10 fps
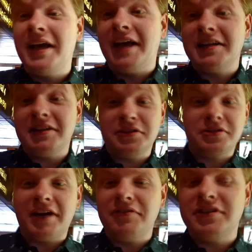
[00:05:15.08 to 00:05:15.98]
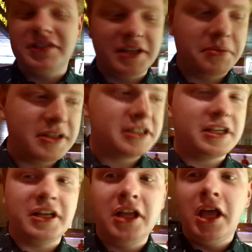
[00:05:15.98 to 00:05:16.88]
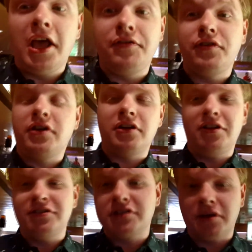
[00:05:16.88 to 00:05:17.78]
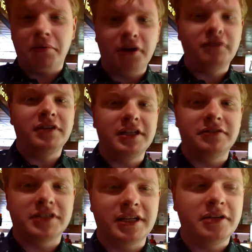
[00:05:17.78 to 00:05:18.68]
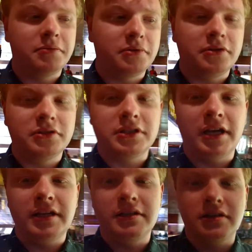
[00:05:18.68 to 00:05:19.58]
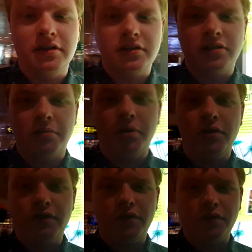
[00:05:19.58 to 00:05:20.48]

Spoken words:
And a little traveler's tip is that if you've got a long stop over here in Singapore, say you've got to stop over